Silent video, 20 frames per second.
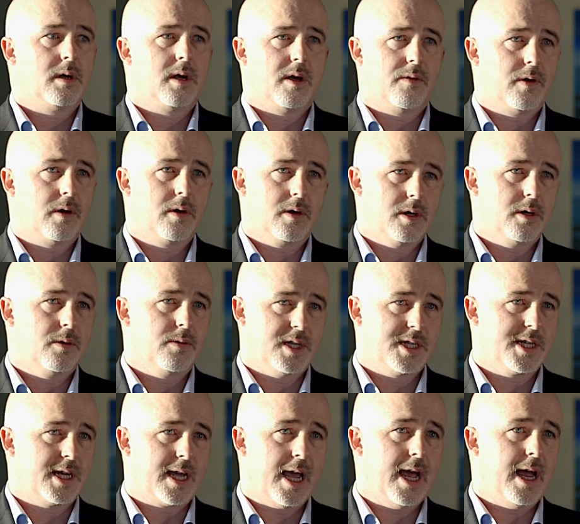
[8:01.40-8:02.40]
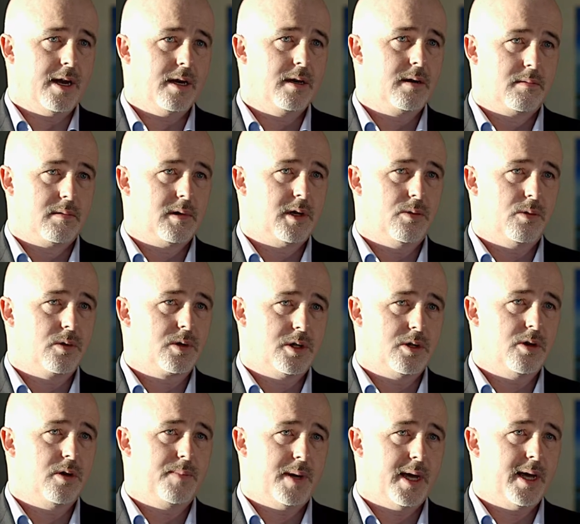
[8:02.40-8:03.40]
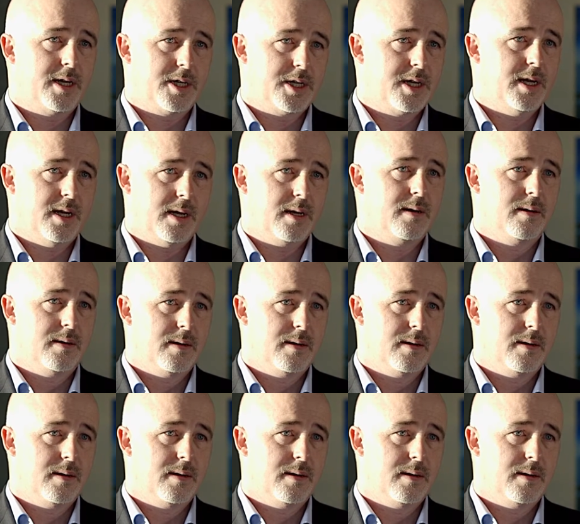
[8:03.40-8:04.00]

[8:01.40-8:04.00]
if you can do this again, you ought to do a PhD.